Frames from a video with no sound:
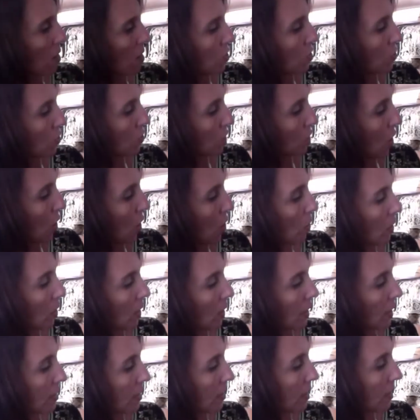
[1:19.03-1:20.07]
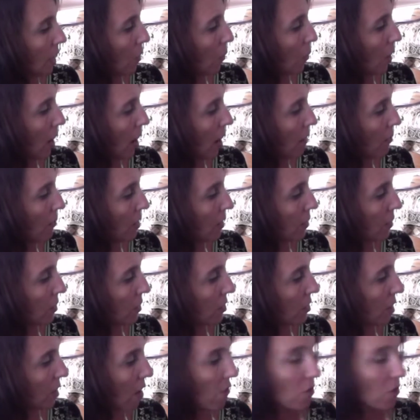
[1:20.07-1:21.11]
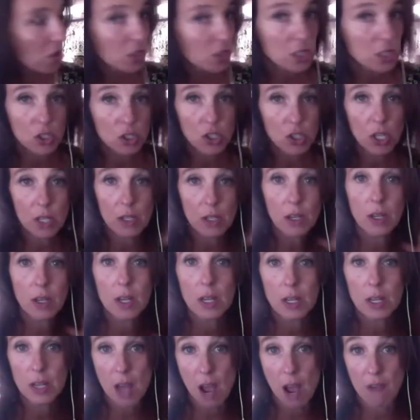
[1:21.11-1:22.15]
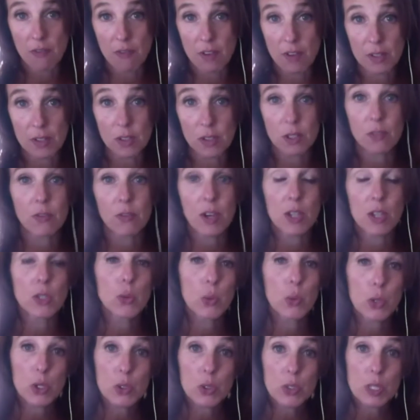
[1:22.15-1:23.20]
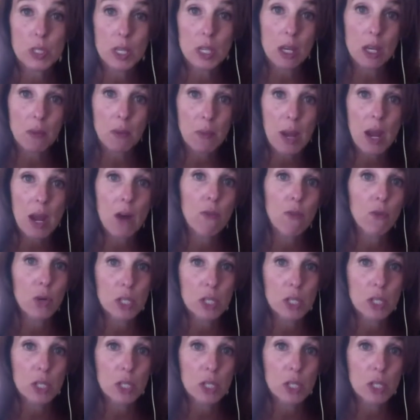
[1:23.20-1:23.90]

So let's say we're having this conversation not face-to-face, we're using email,